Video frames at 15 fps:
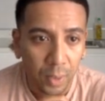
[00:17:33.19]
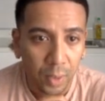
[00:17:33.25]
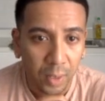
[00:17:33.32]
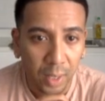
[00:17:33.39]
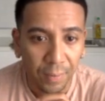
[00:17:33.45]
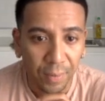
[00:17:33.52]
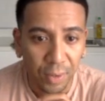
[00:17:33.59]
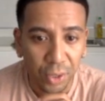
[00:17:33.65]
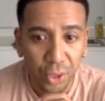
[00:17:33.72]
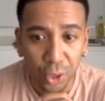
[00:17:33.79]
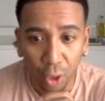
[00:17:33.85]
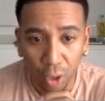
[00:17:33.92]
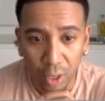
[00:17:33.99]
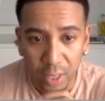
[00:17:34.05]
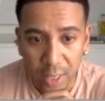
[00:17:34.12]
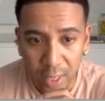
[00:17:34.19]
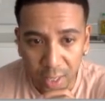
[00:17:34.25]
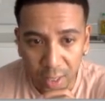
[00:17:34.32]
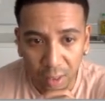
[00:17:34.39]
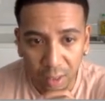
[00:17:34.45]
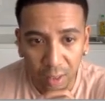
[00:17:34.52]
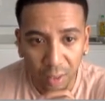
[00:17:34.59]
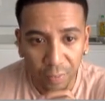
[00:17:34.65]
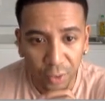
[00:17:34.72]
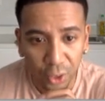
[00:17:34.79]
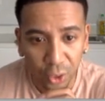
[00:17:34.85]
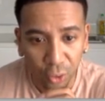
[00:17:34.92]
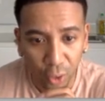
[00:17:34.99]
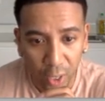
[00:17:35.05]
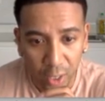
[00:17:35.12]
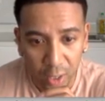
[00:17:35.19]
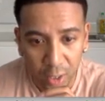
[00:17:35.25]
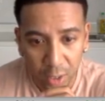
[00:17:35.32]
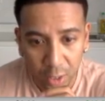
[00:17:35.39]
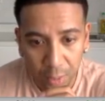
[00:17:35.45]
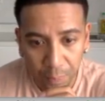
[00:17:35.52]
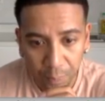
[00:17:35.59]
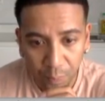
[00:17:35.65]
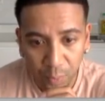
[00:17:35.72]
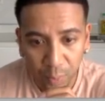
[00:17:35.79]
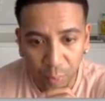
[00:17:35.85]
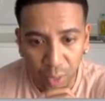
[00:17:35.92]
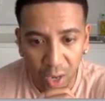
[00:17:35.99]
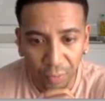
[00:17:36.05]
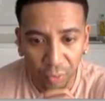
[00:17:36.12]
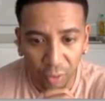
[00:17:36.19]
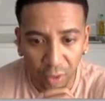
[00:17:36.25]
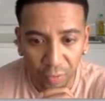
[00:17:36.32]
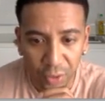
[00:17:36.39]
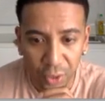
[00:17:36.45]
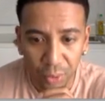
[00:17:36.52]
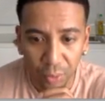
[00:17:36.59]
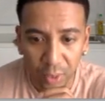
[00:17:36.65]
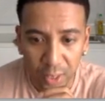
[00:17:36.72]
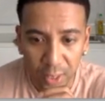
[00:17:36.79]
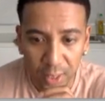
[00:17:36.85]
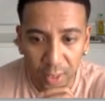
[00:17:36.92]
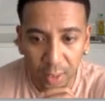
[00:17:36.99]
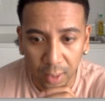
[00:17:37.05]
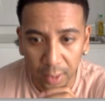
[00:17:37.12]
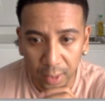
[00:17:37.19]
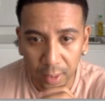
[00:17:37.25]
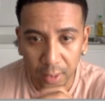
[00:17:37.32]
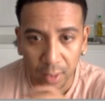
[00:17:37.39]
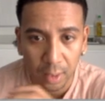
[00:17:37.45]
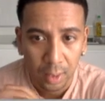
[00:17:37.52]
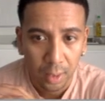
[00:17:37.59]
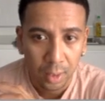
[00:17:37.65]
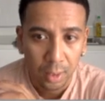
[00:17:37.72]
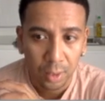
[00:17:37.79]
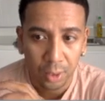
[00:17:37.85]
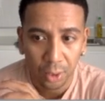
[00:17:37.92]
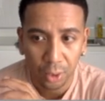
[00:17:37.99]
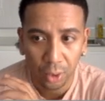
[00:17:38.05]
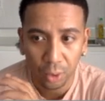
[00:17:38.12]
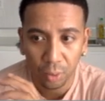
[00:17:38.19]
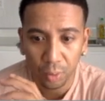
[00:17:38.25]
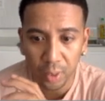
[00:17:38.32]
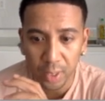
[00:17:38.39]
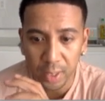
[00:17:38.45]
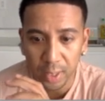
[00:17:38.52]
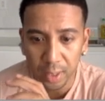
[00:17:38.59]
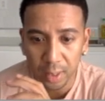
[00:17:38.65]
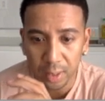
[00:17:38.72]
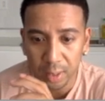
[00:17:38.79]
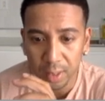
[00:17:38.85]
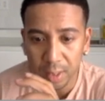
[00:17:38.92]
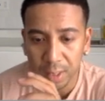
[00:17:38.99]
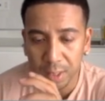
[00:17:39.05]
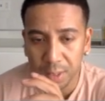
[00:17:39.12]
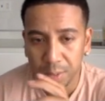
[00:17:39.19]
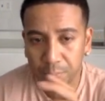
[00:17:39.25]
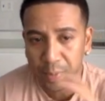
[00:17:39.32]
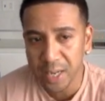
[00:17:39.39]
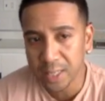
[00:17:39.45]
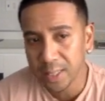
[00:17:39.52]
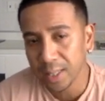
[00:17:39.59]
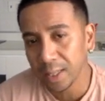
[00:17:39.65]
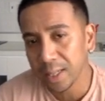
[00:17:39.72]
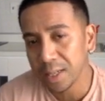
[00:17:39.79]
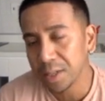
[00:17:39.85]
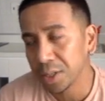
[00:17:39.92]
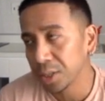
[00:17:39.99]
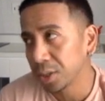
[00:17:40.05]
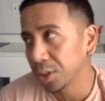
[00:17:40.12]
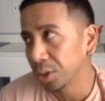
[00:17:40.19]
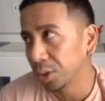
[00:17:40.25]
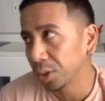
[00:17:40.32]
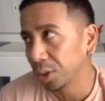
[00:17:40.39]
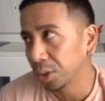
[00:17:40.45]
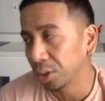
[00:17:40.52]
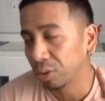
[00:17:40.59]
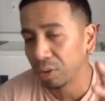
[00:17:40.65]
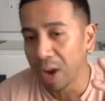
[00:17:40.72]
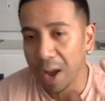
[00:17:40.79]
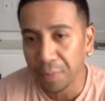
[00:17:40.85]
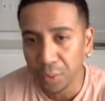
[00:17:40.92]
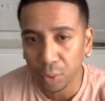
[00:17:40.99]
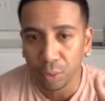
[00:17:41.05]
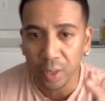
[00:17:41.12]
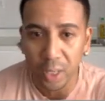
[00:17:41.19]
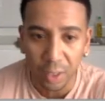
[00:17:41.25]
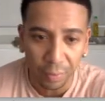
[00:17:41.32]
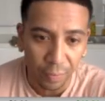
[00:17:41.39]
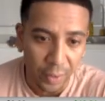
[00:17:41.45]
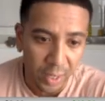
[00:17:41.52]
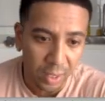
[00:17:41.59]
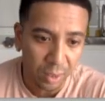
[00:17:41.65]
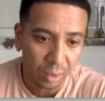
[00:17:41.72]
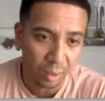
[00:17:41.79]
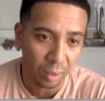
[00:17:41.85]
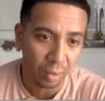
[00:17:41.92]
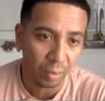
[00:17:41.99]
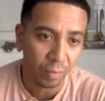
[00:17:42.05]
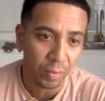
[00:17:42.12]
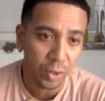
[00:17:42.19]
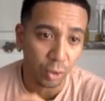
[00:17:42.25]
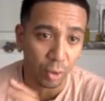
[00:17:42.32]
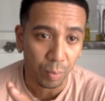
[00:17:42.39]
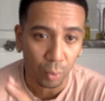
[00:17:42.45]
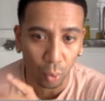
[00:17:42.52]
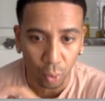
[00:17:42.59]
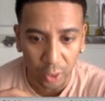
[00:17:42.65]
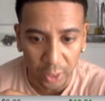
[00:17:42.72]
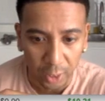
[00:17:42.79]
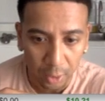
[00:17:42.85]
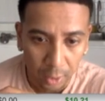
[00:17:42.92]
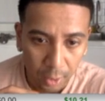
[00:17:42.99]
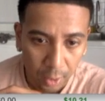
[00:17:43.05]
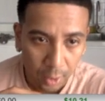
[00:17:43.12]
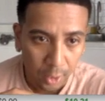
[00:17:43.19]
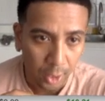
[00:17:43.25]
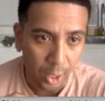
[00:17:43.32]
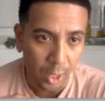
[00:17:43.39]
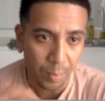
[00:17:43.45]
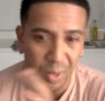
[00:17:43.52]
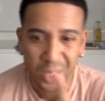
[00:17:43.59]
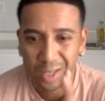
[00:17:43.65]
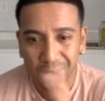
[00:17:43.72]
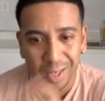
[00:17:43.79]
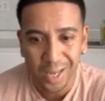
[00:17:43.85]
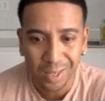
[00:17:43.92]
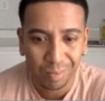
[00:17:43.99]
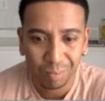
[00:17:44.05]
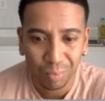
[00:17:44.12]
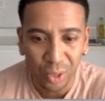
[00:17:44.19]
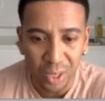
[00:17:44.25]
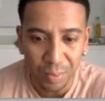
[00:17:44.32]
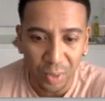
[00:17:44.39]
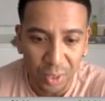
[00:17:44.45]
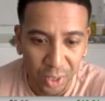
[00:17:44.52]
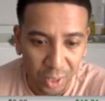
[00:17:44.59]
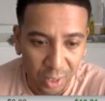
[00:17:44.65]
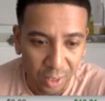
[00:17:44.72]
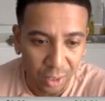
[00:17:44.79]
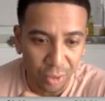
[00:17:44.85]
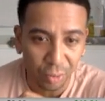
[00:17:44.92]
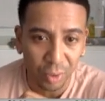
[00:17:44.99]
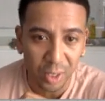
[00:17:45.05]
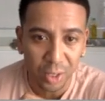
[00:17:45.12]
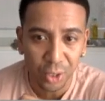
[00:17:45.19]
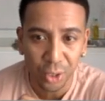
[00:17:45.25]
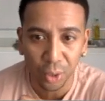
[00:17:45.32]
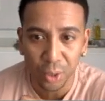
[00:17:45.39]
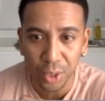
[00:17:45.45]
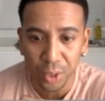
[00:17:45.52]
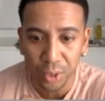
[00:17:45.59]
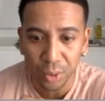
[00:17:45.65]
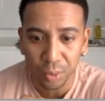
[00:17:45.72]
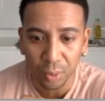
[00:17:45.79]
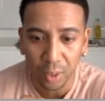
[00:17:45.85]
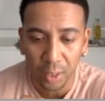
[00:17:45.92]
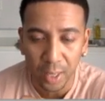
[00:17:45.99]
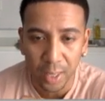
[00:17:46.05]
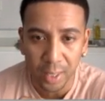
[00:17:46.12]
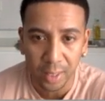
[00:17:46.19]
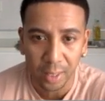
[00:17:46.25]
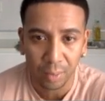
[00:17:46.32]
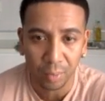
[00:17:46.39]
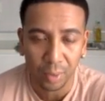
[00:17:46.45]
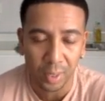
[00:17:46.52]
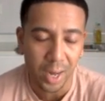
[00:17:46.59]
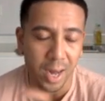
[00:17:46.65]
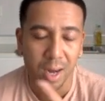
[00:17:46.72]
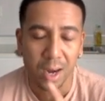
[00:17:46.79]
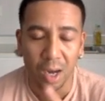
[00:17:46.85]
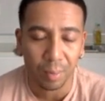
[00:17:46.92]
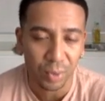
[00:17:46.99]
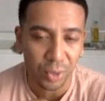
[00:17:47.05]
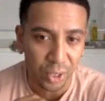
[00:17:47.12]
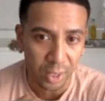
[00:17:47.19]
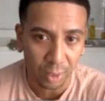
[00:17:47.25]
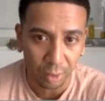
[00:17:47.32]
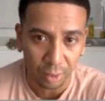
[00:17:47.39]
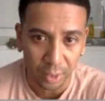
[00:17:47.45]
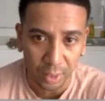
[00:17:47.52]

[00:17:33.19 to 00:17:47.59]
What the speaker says: Have a chart here of your trends, profit, revenue, leads, clicks. So it's basically just your graphical interface of your reporting. That's pretty much it. It doesn't really show you anything with AI or machine learning